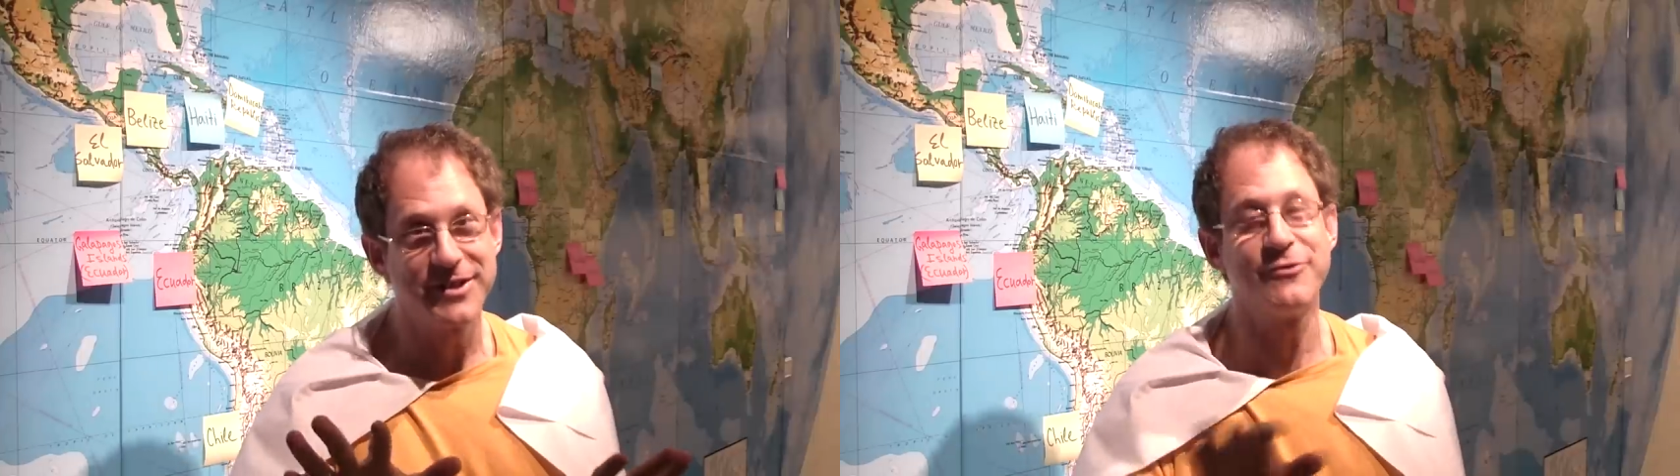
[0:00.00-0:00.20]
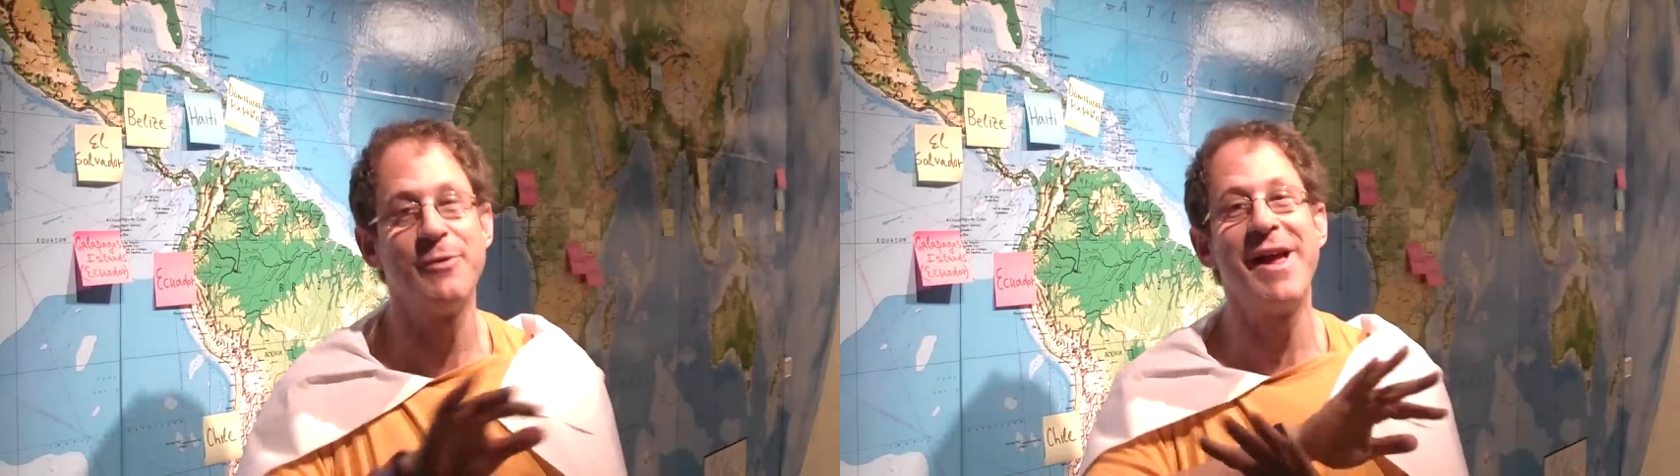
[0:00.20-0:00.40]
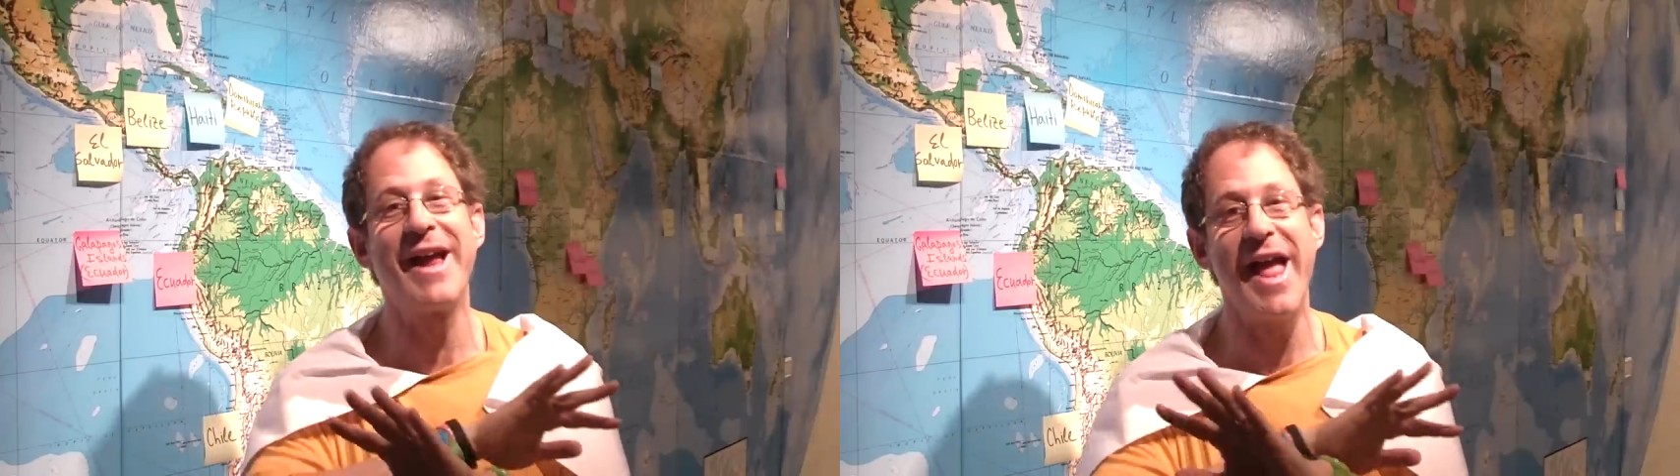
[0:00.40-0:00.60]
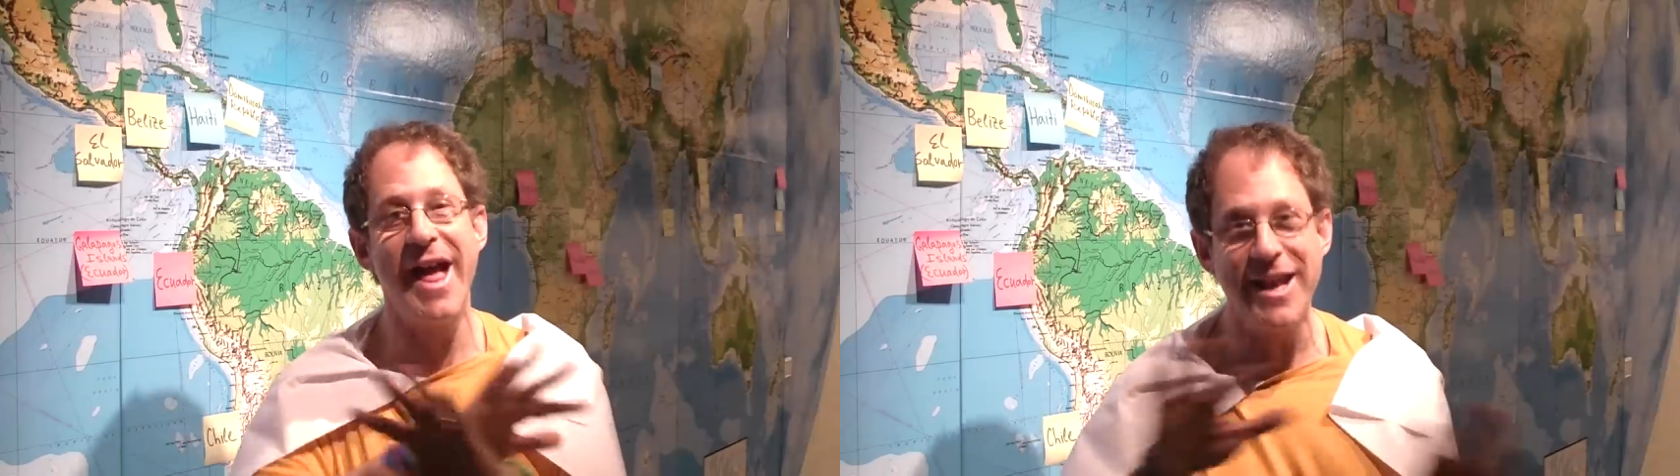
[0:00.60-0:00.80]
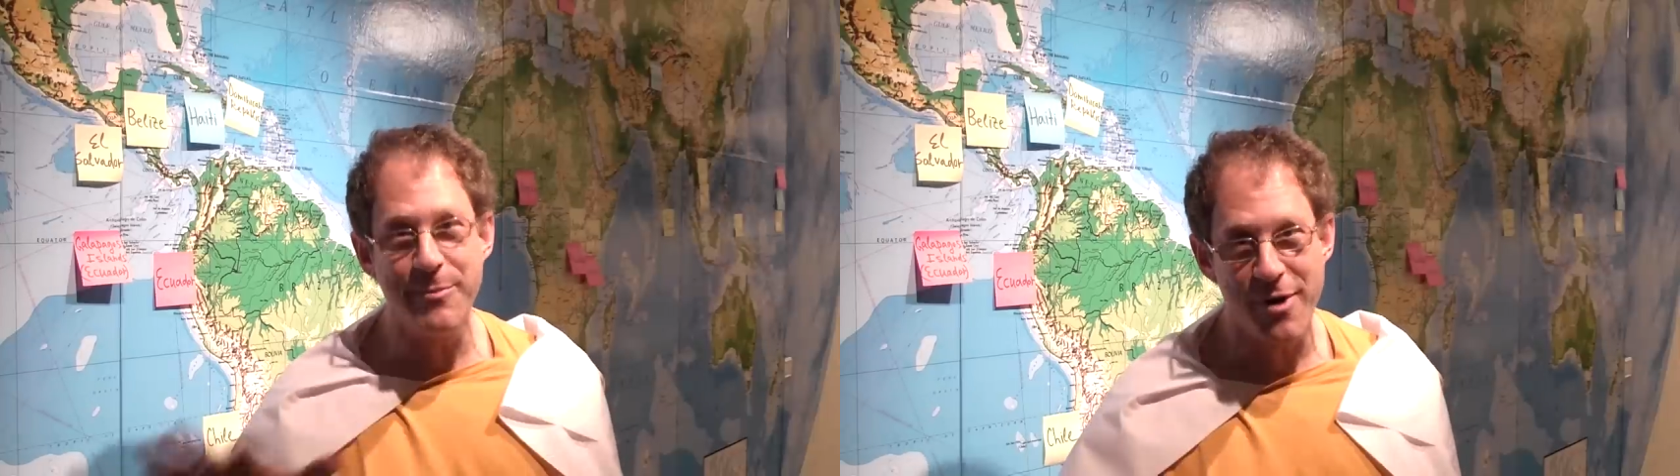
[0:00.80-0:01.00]
if we make
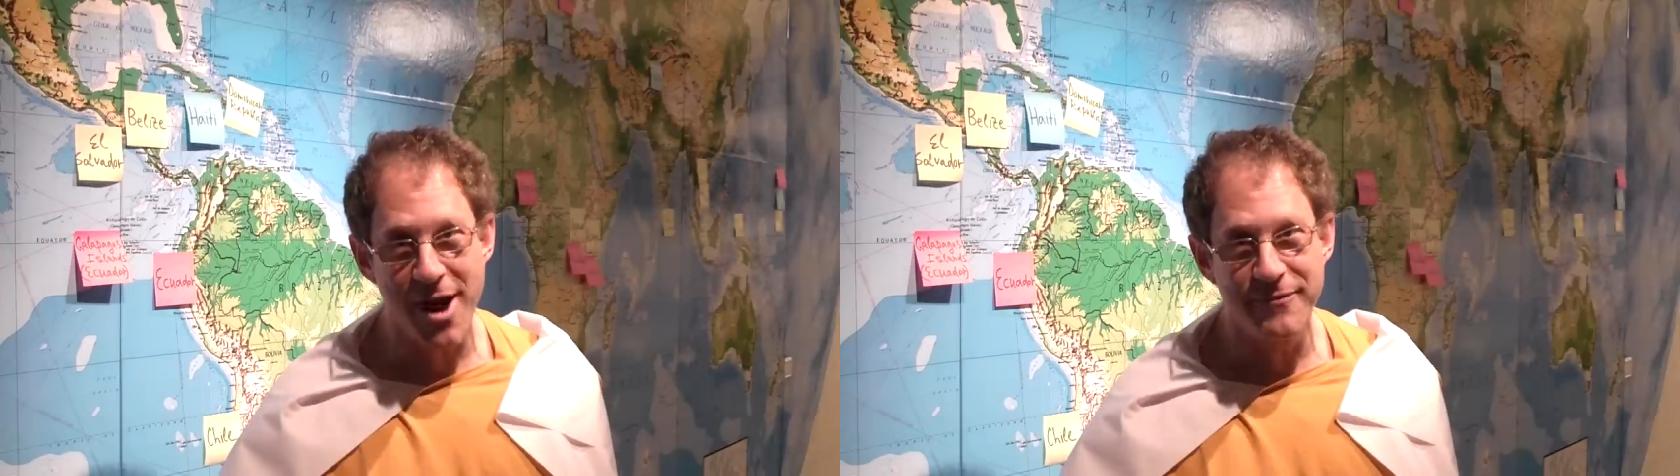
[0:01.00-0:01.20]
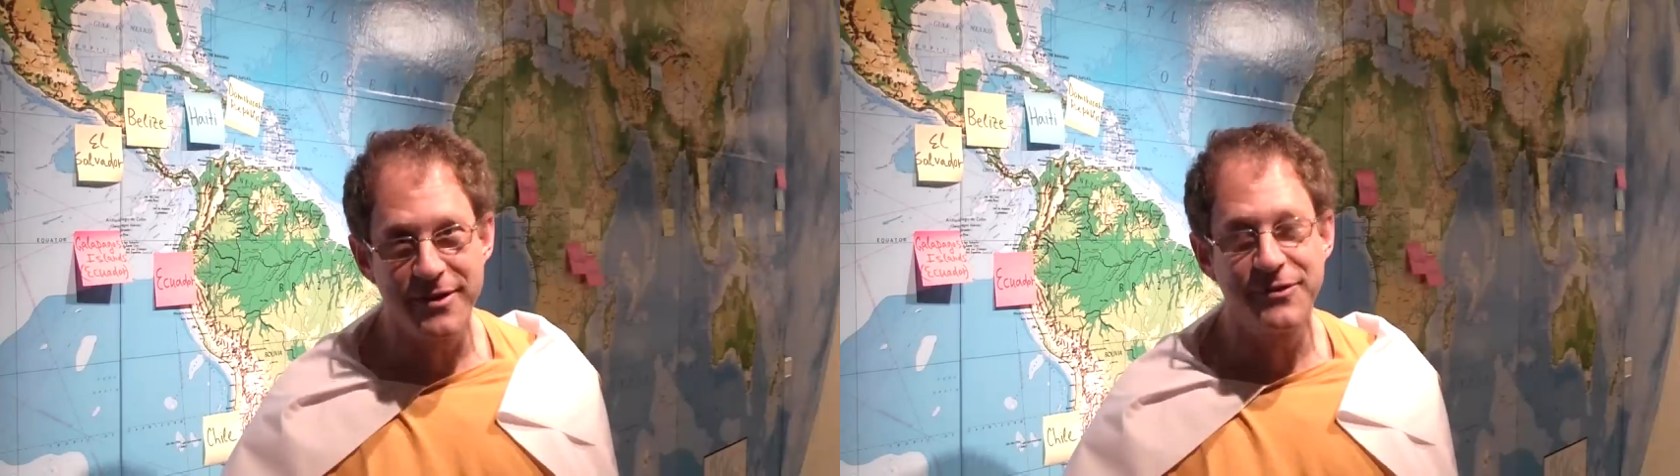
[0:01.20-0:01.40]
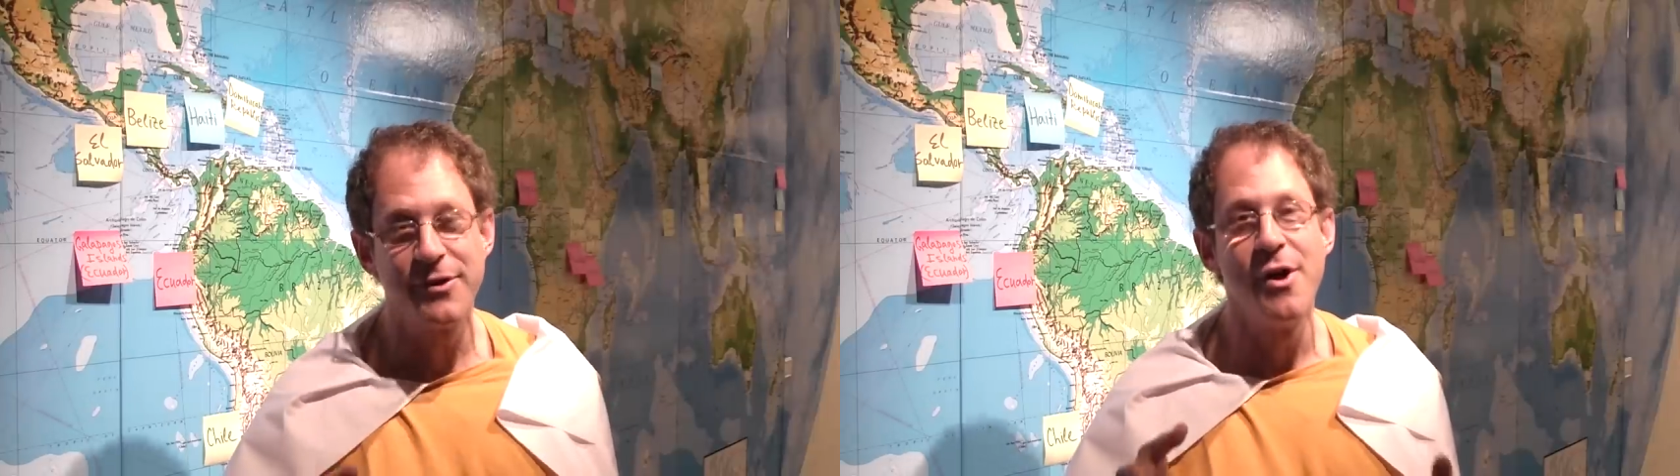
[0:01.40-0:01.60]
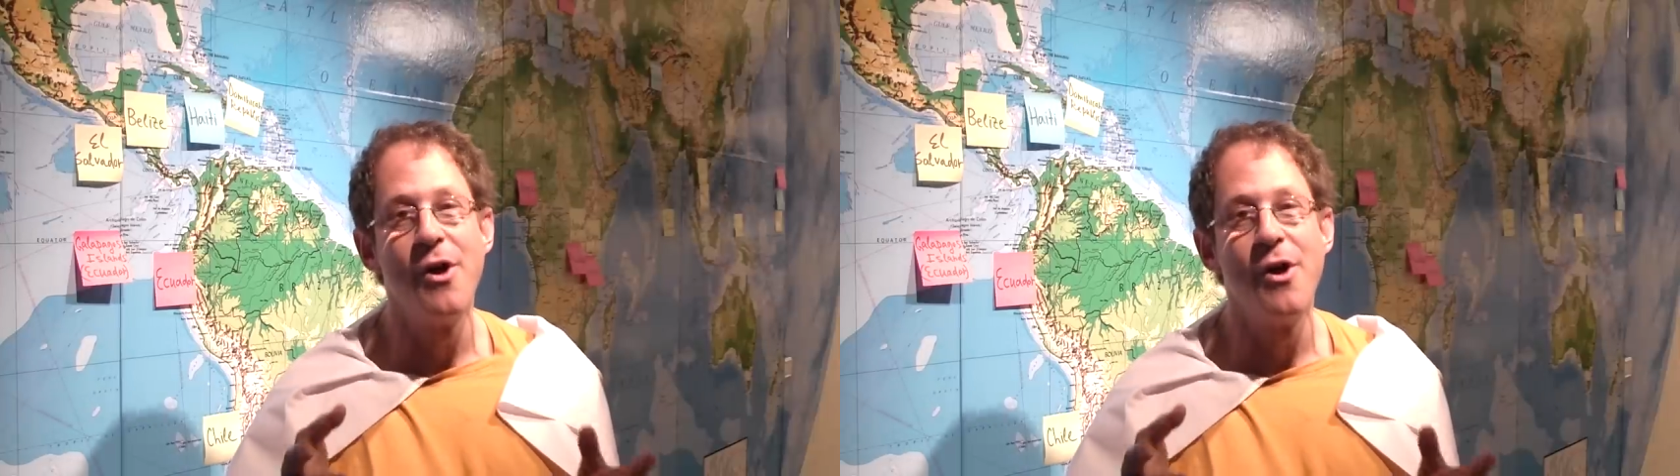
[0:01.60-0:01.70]
any profits,